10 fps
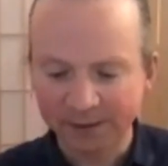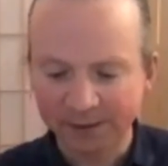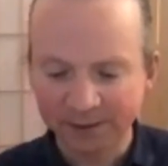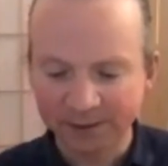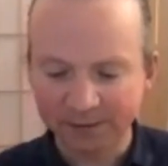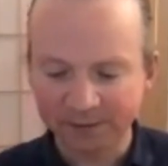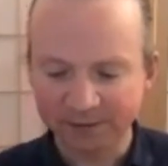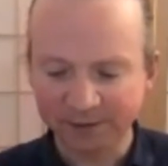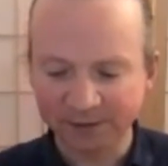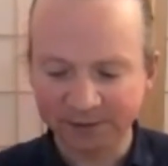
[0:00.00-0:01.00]
The
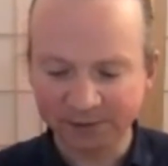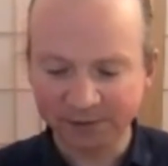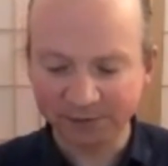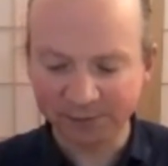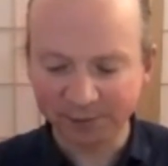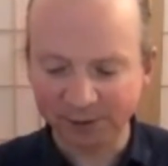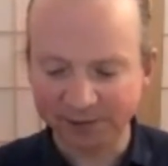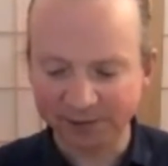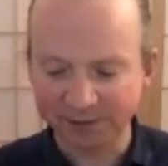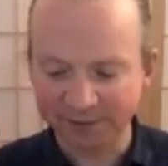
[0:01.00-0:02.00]
reason I introduce the
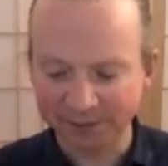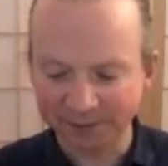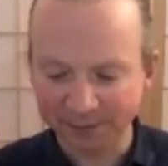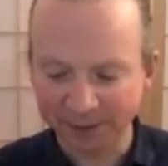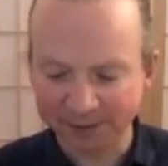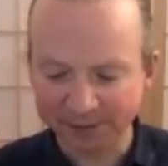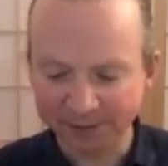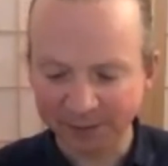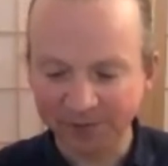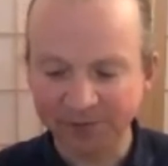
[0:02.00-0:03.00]
practices in this manner is that
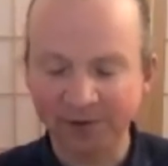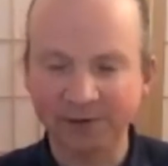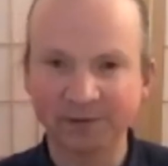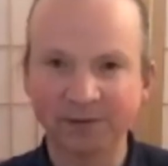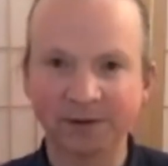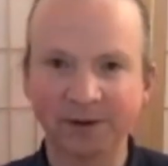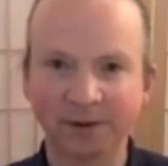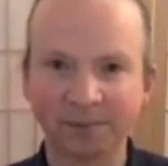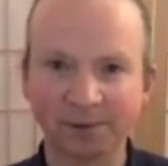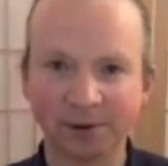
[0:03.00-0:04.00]
when we first
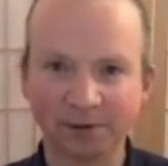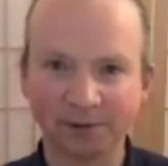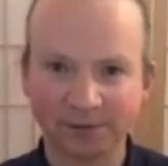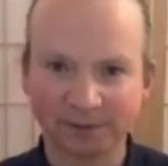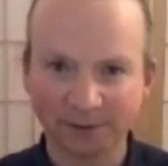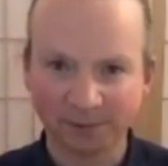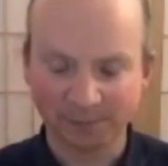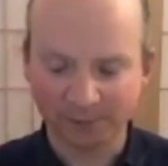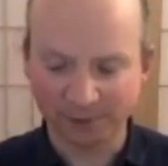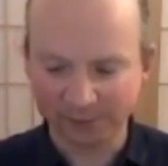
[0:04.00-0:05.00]
approach
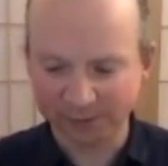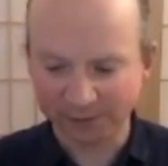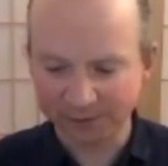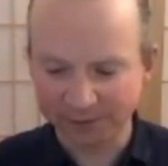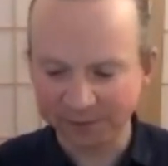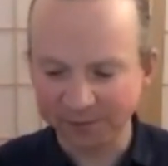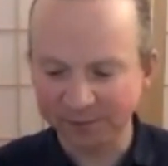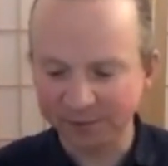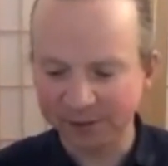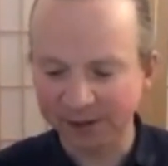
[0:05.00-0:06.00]
breathing
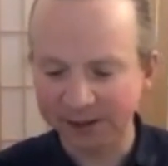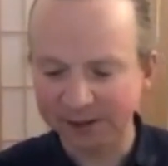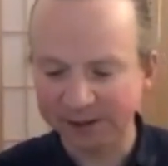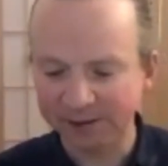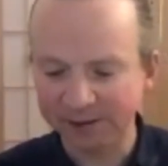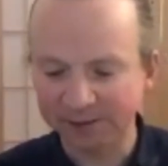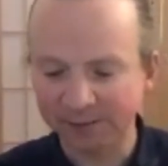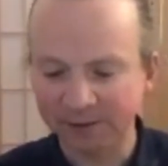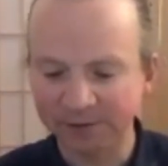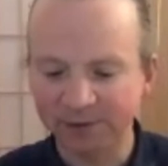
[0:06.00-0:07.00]
meditation, our ego can
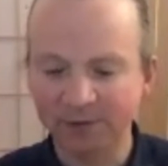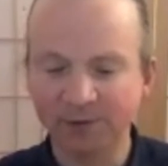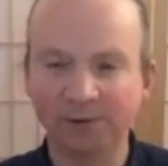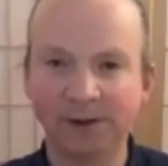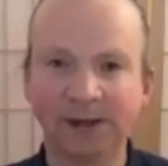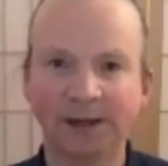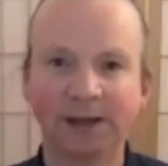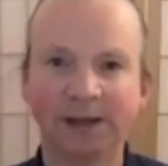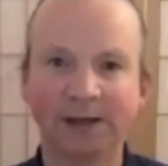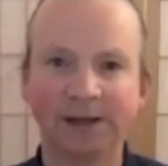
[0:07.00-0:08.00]
be too
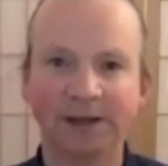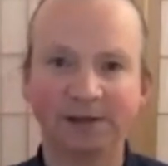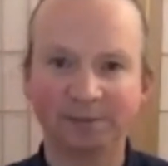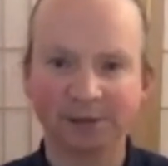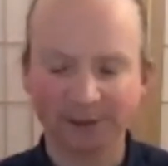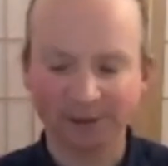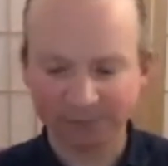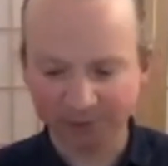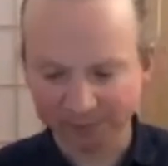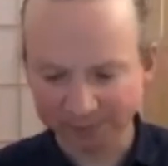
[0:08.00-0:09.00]
intimately
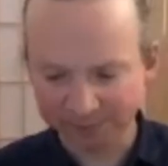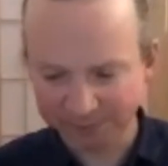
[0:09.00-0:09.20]
involved.